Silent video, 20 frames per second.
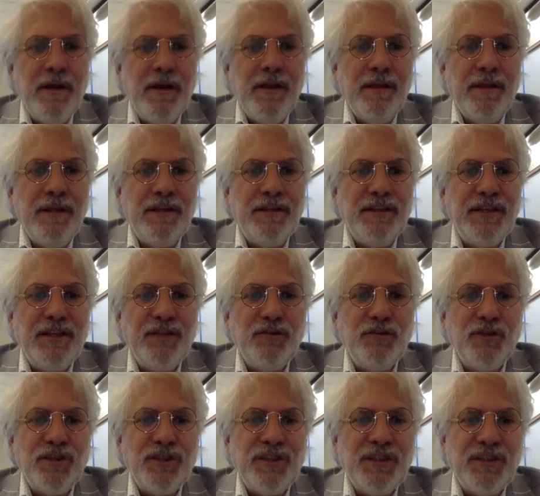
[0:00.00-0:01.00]
This
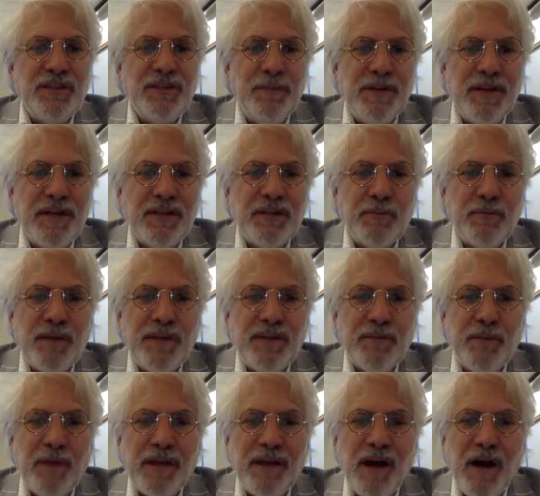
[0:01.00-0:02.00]
interest has been expressed
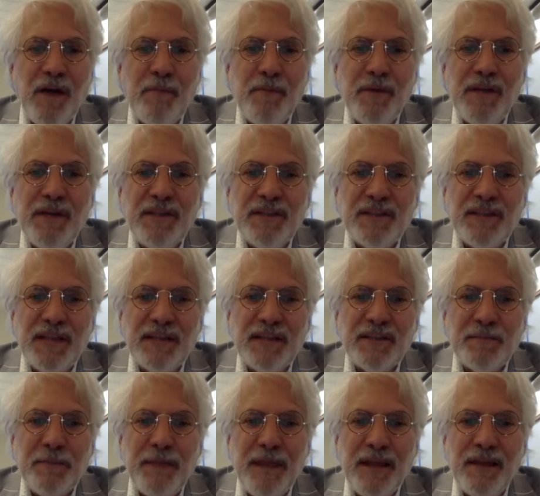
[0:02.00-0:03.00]
by companies that
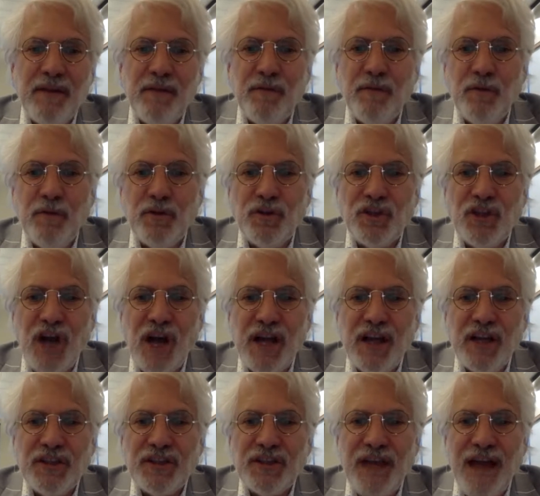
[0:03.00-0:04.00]
span the food
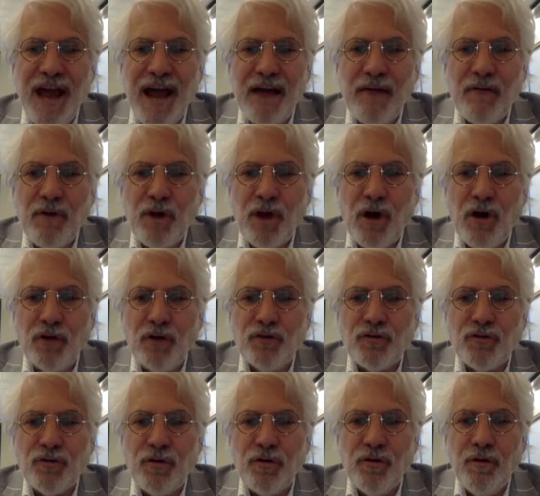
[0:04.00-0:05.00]
science,
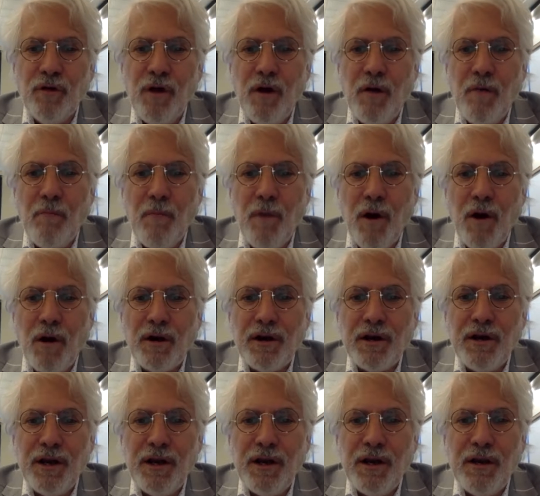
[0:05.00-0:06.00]
agricultural,
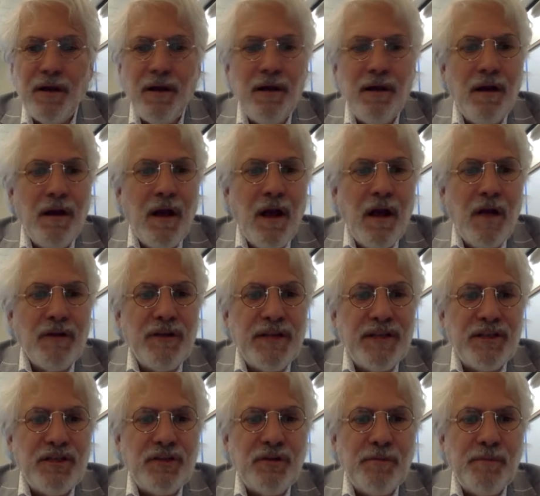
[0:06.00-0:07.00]
marketing,
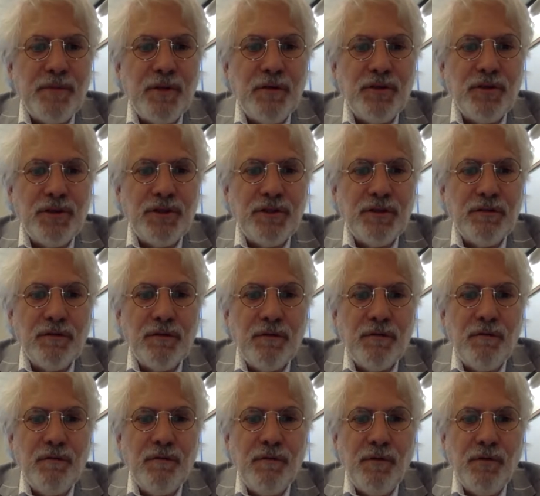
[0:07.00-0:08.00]
distribution,
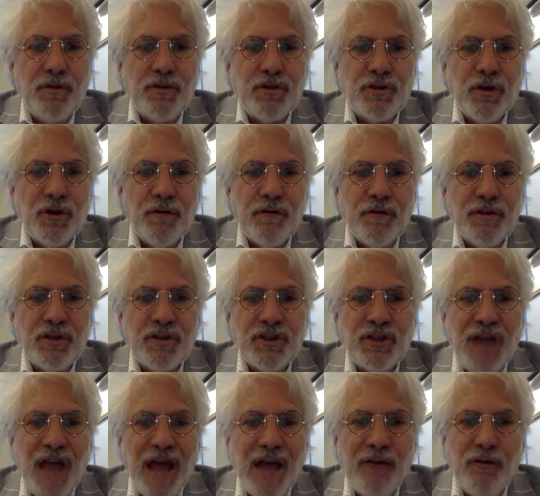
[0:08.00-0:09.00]
food
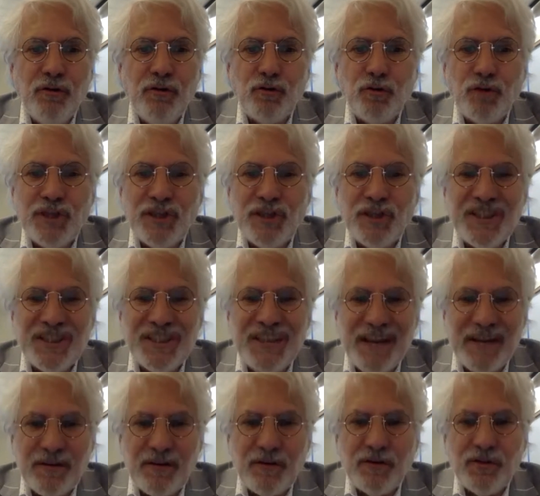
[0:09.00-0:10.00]
service, and nutrition
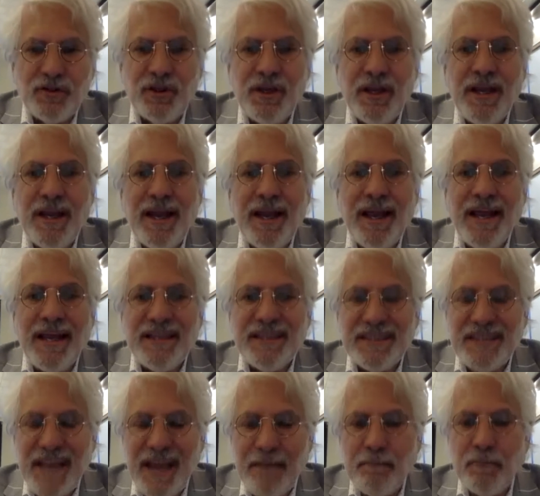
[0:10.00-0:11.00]
sectors.
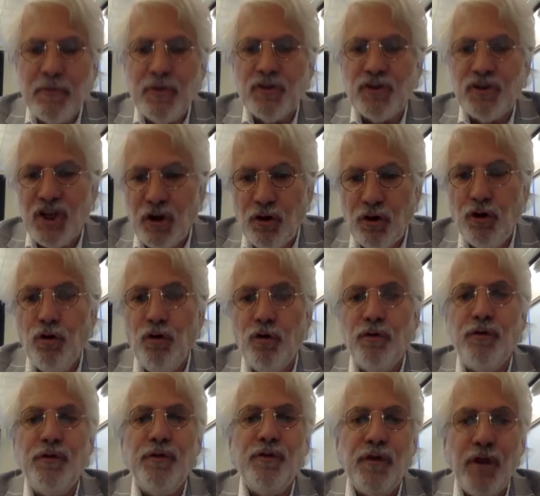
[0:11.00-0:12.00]
Examples include
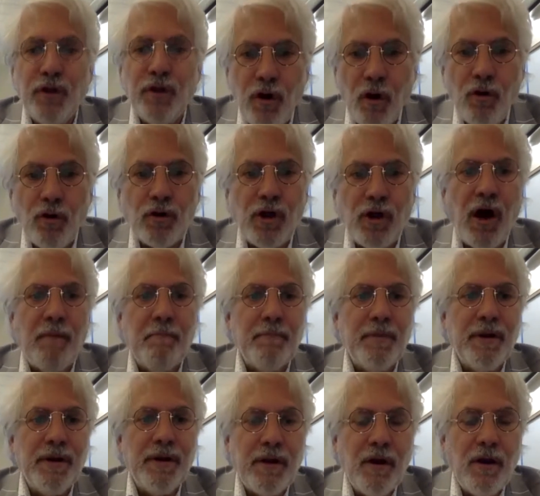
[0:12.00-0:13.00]
the Dole
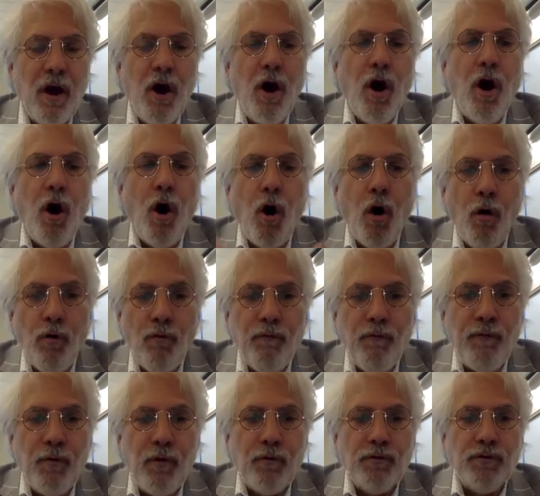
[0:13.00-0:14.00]
Company, Whole
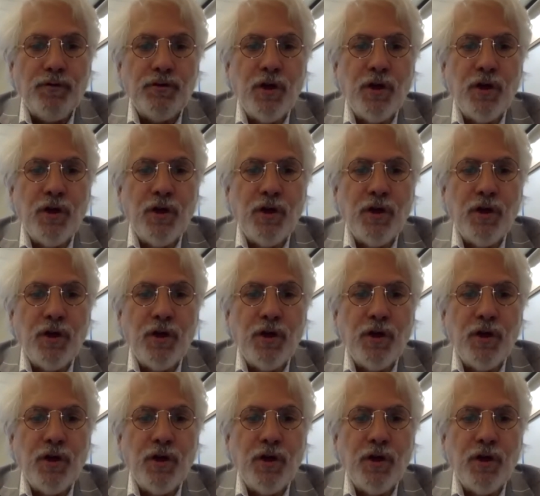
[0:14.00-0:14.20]
Foods,